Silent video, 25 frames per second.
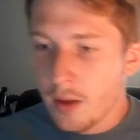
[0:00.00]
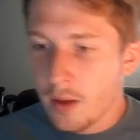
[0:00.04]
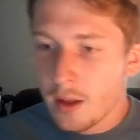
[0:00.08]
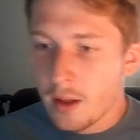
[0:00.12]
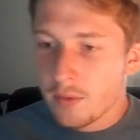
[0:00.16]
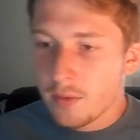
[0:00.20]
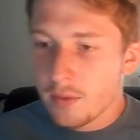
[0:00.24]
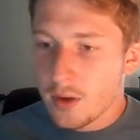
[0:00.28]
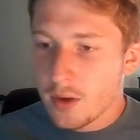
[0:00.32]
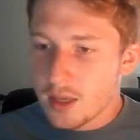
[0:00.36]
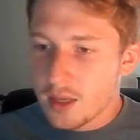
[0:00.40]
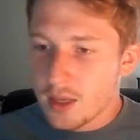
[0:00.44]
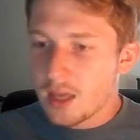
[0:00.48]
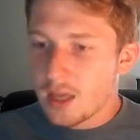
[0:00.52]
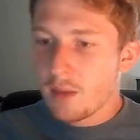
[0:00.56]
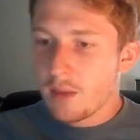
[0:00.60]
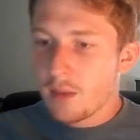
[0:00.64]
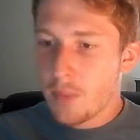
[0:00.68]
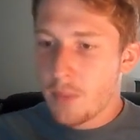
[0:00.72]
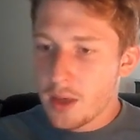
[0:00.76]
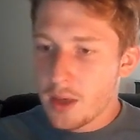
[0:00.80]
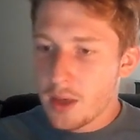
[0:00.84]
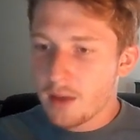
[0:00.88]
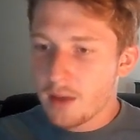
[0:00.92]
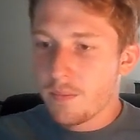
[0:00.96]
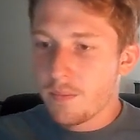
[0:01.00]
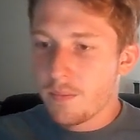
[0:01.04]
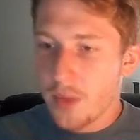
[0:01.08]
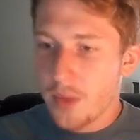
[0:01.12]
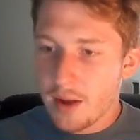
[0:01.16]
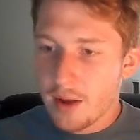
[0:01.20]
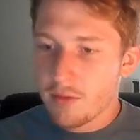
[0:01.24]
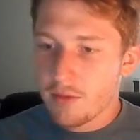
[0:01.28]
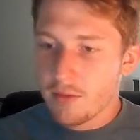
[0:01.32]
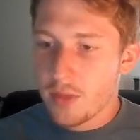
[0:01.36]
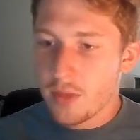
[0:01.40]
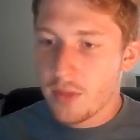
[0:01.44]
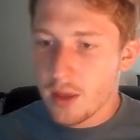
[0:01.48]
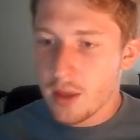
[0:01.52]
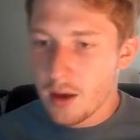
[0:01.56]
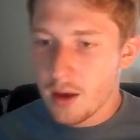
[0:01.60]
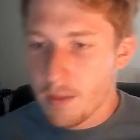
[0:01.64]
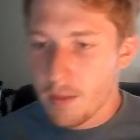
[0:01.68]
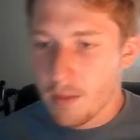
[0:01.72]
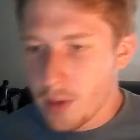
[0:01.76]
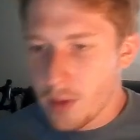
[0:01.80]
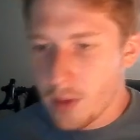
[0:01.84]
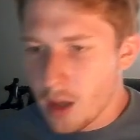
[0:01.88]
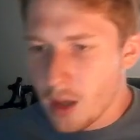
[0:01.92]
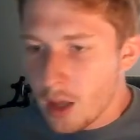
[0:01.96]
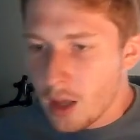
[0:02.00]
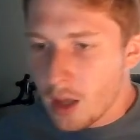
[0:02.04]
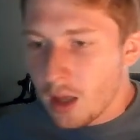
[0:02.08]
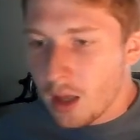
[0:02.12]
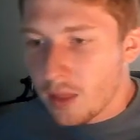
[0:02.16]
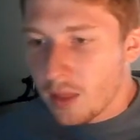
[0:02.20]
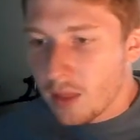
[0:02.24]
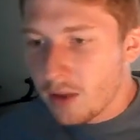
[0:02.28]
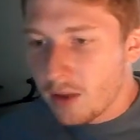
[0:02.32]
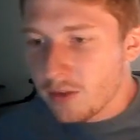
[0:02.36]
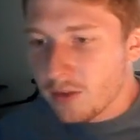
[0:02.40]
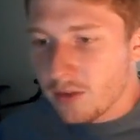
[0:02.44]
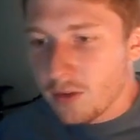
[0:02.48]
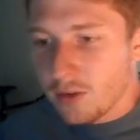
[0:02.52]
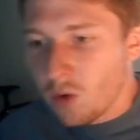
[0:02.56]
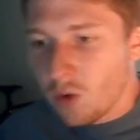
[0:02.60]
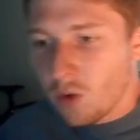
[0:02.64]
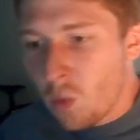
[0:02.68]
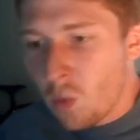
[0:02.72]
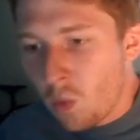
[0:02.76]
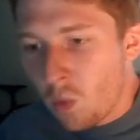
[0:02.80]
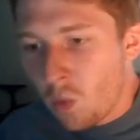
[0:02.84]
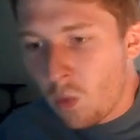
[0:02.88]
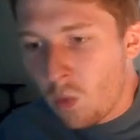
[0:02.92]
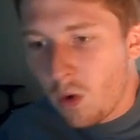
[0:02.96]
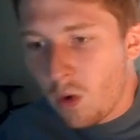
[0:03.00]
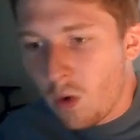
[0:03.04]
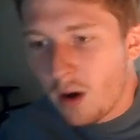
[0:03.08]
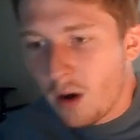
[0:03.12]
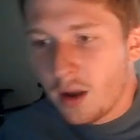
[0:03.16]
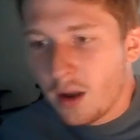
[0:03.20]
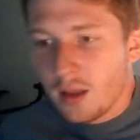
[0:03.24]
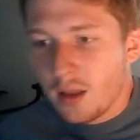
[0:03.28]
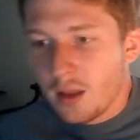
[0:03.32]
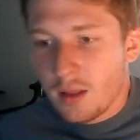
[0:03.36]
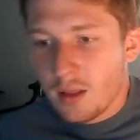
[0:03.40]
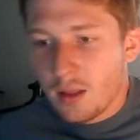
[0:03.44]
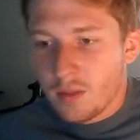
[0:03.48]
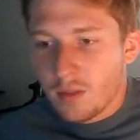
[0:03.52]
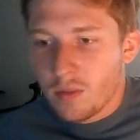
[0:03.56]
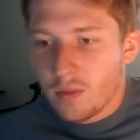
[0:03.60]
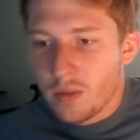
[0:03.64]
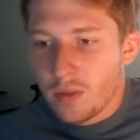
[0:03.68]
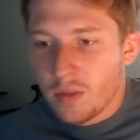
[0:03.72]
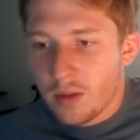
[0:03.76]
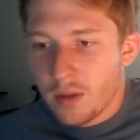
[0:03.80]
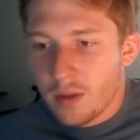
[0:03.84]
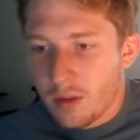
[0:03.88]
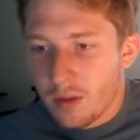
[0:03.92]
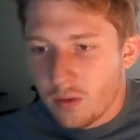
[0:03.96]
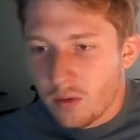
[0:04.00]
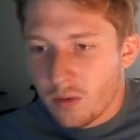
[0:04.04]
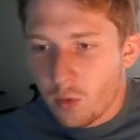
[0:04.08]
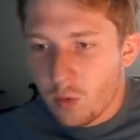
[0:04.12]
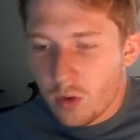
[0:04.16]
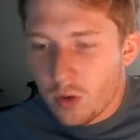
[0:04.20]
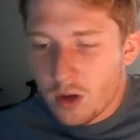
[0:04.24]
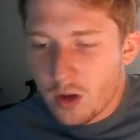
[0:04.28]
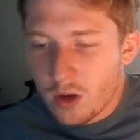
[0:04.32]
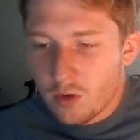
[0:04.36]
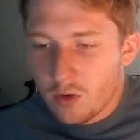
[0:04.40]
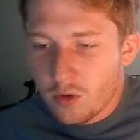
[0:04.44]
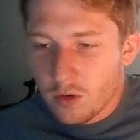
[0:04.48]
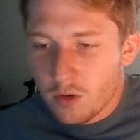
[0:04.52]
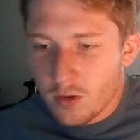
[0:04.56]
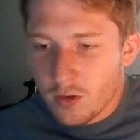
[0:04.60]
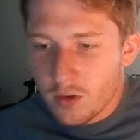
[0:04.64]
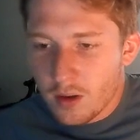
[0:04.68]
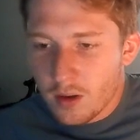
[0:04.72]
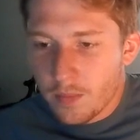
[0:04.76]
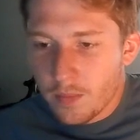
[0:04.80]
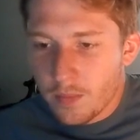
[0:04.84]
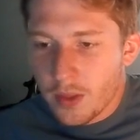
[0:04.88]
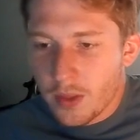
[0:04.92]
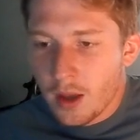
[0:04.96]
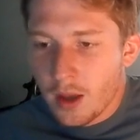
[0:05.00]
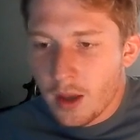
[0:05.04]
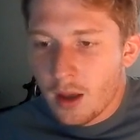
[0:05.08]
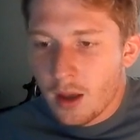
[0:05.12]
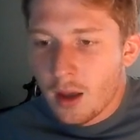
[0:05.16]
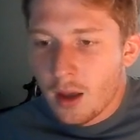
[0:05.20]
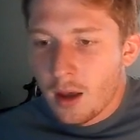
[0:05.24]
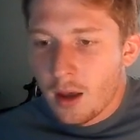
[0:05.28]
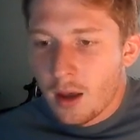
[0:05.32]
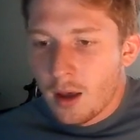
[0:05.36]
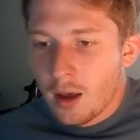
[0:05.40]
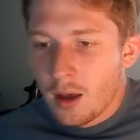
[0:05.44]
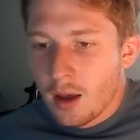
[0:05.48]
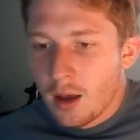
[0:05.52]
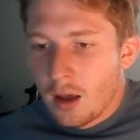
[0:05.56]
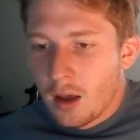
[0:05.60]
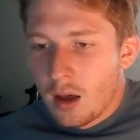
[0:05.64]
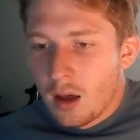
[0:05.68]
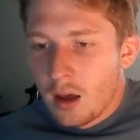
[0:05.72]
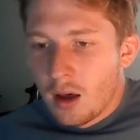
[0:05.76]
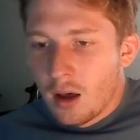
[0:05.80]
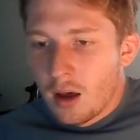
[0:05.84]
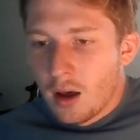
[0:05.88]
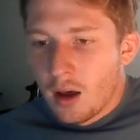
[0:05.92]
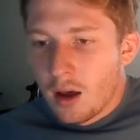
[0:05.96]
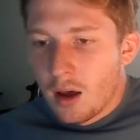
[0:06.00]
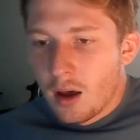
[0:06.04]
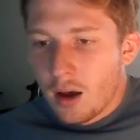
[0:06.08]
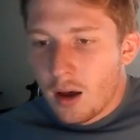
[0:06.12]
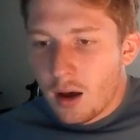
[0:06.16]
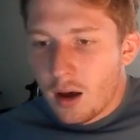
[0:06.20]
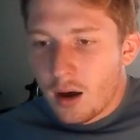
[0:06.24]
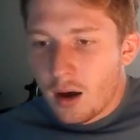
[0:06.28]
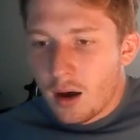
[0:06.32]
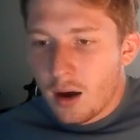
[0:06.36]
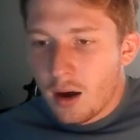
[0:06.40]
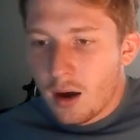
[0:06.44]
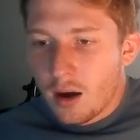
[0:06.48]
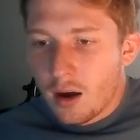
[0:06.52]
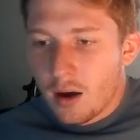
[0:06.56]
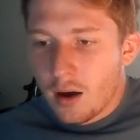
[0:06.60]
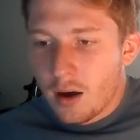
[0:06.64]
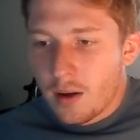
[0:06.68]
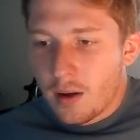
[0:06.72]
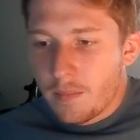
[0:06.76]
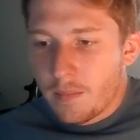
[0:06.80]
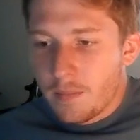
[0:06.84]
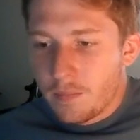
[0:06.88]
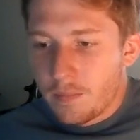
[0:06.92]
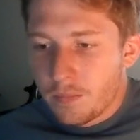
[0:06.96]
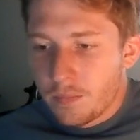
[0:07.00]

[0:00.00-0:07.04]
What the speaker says: to keeping everything up. This is a one interesting. Kelp